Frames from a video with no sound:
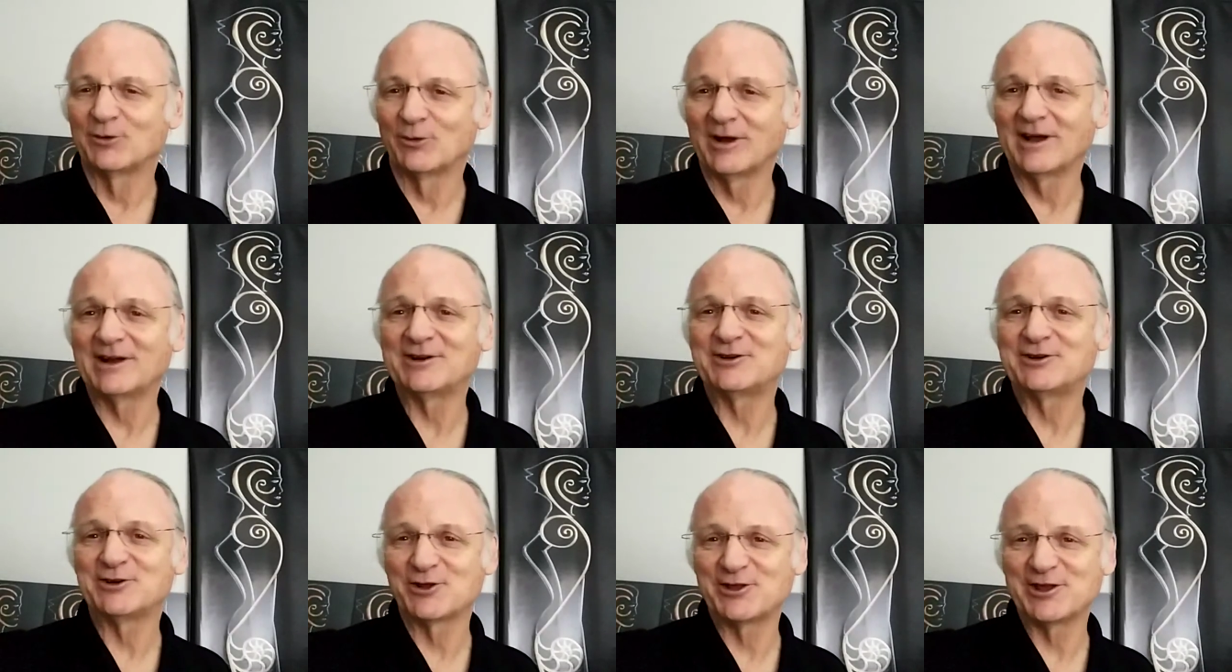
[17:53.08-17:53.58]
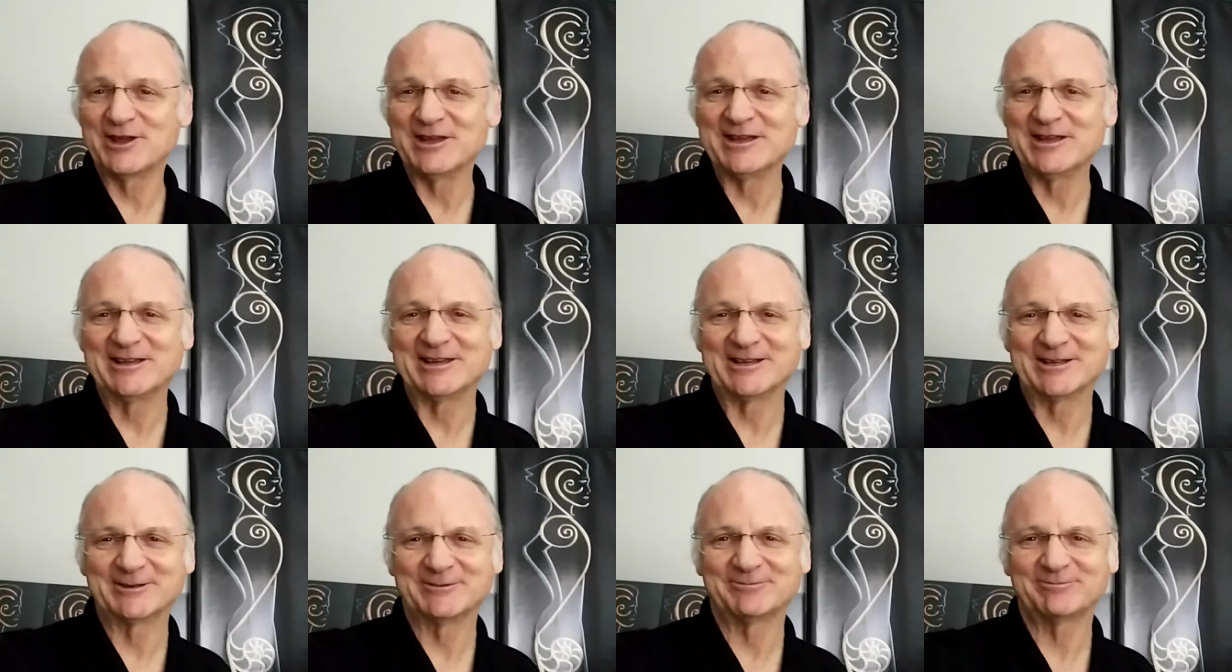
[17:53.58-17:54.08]
Direct your
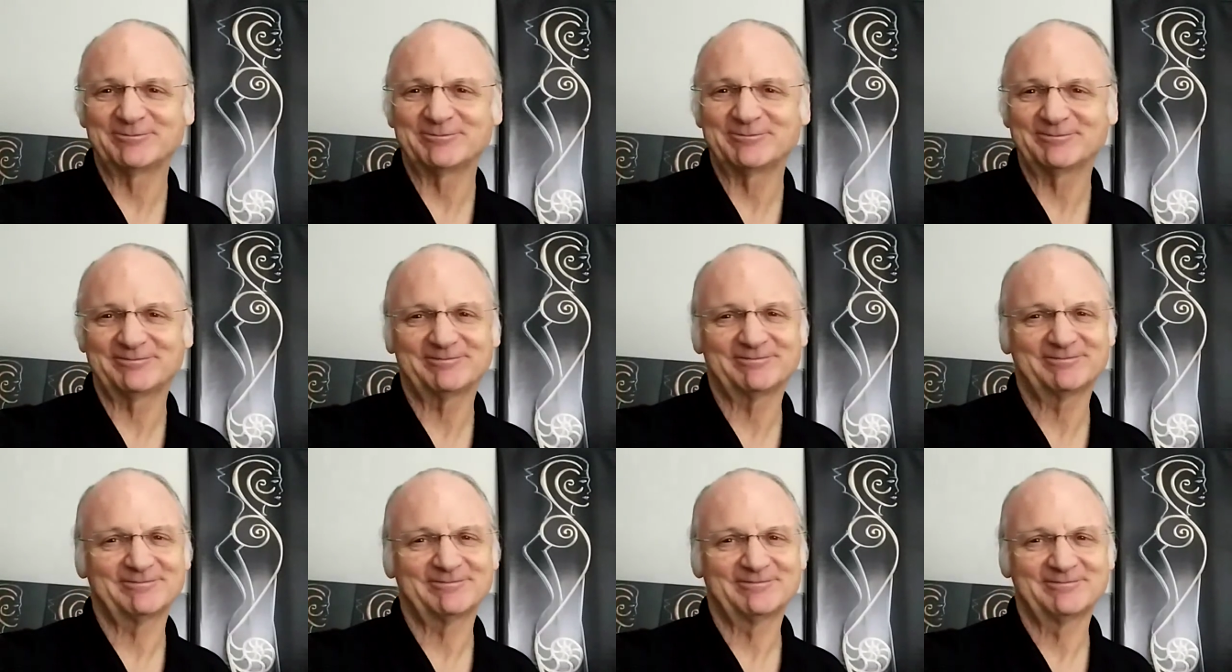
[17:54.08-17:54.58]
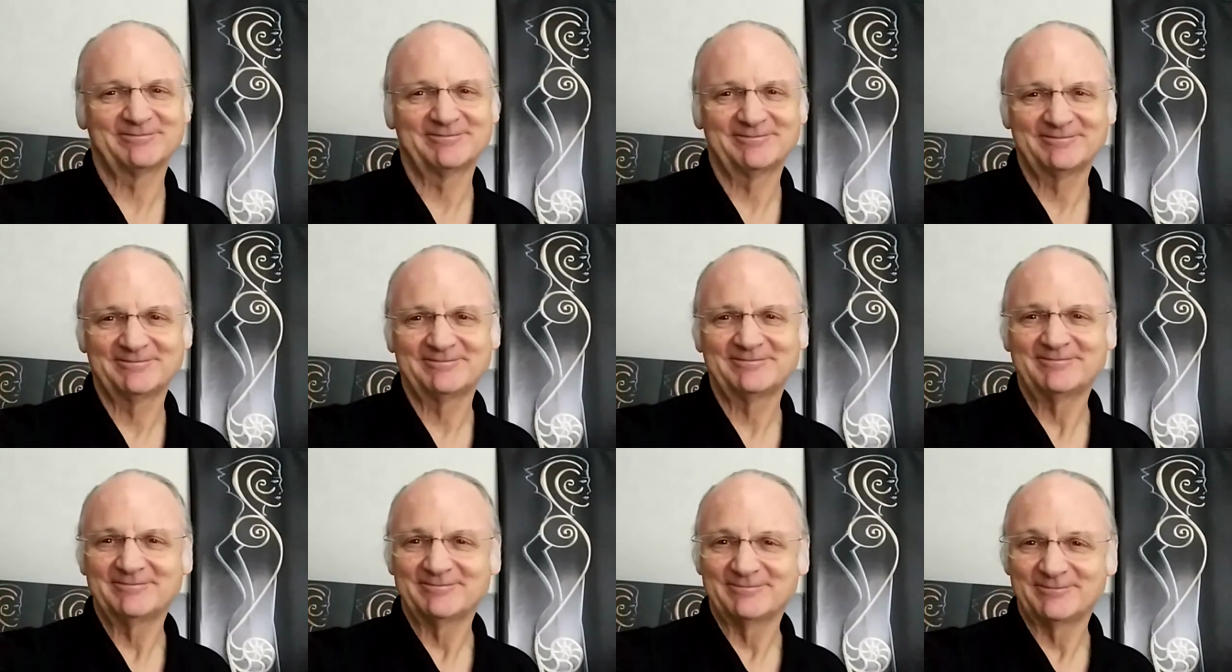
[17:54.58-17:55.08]
thinking.
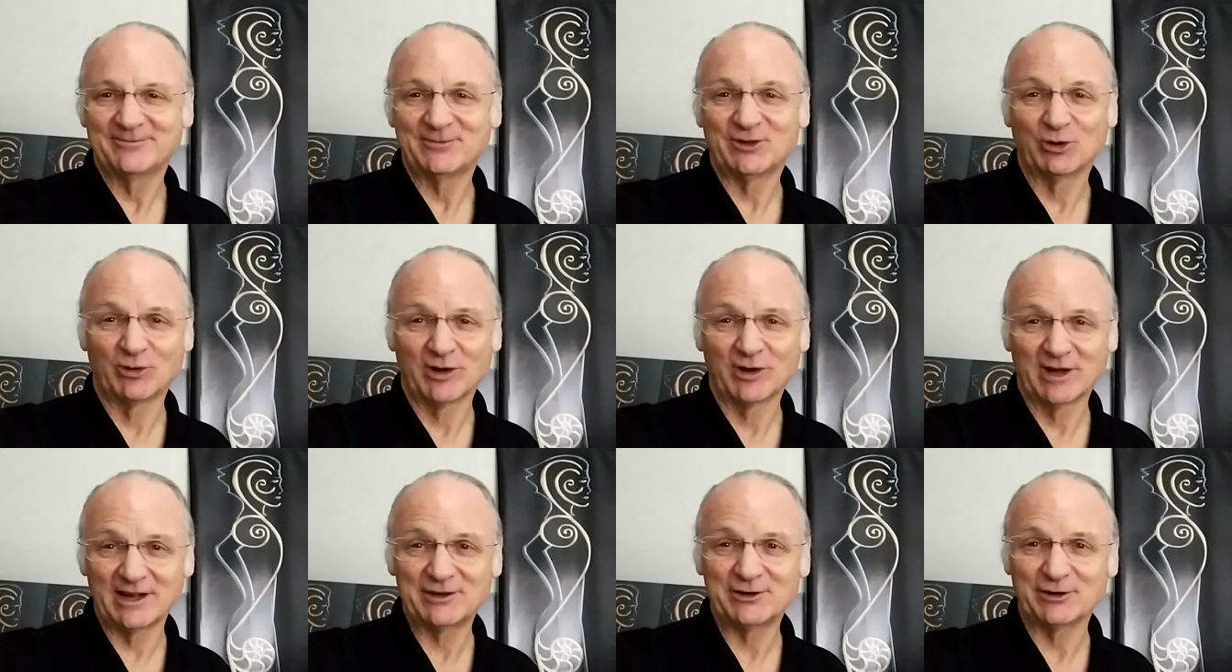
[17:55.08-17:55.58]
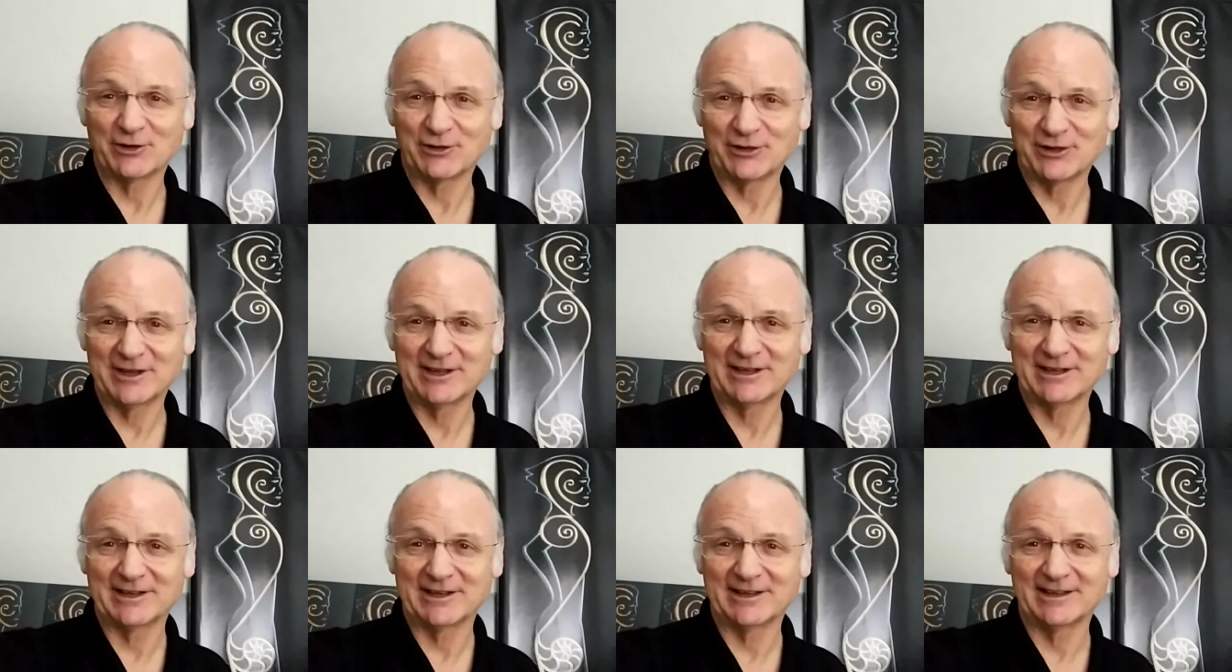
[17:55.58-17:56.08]
Direct your
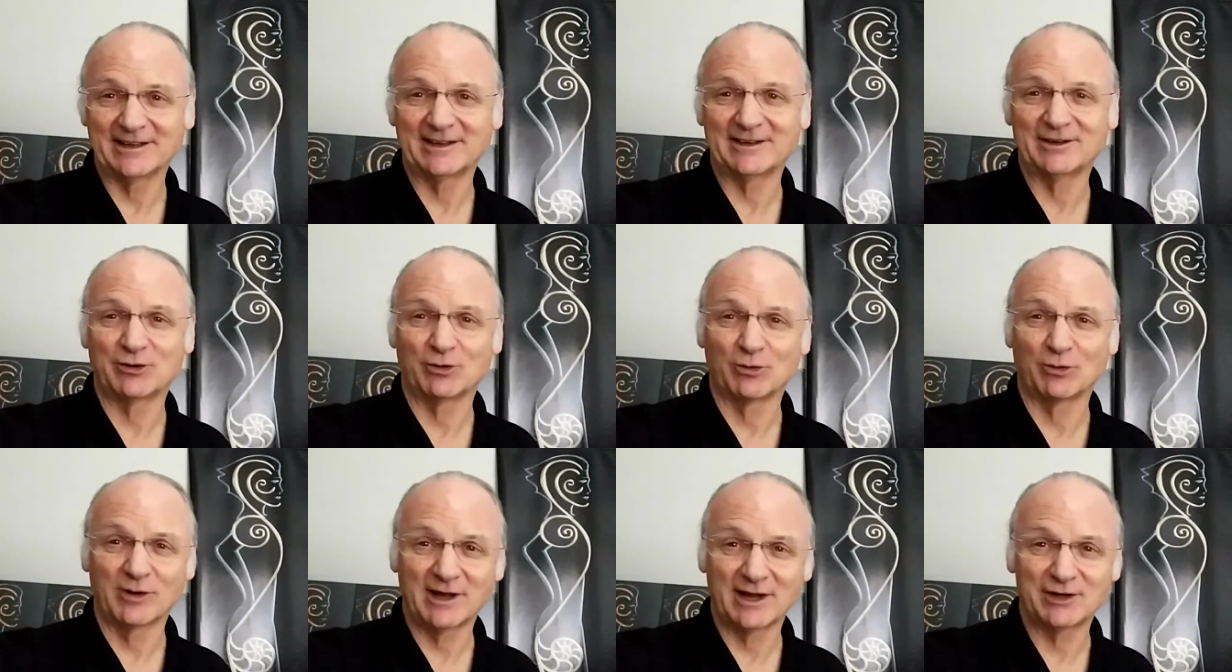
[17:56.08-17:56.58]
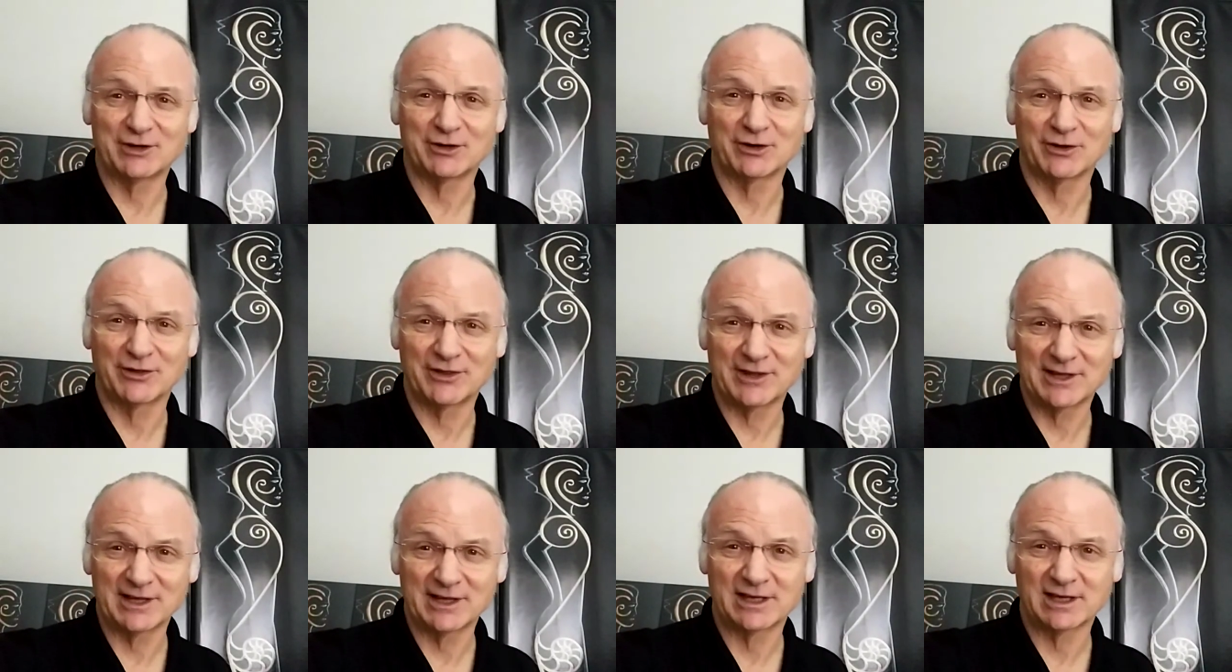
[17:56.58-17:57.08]
thinking. Direct
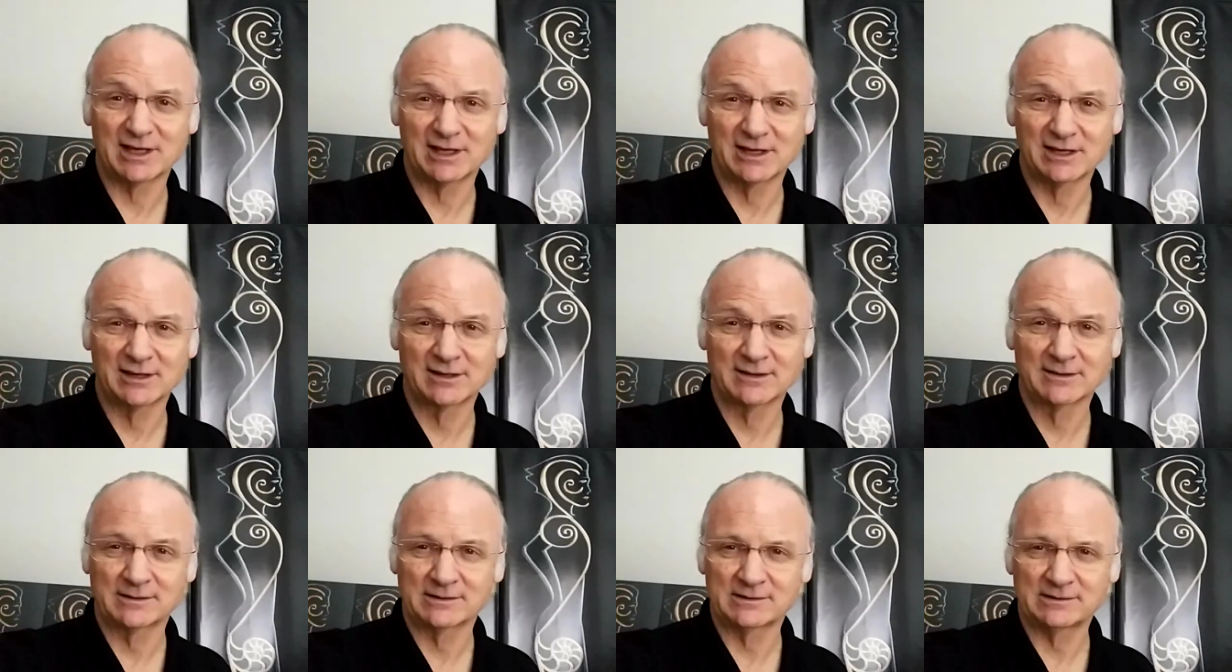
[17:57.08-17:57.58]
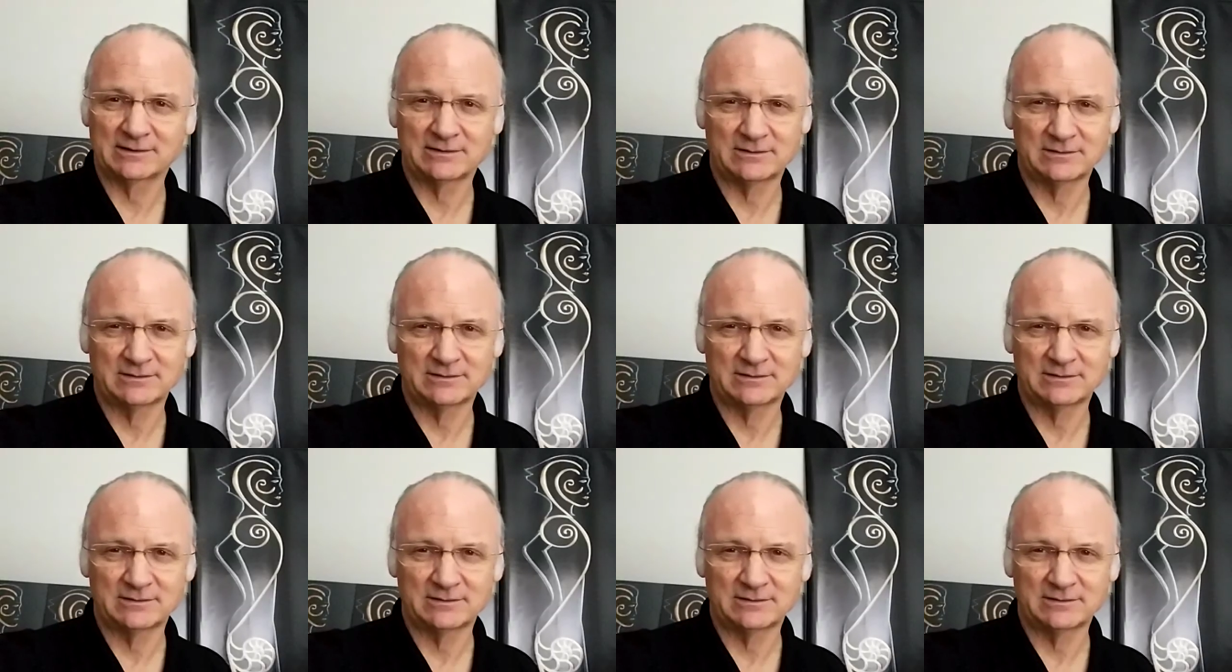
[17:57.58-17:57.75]
your thinking.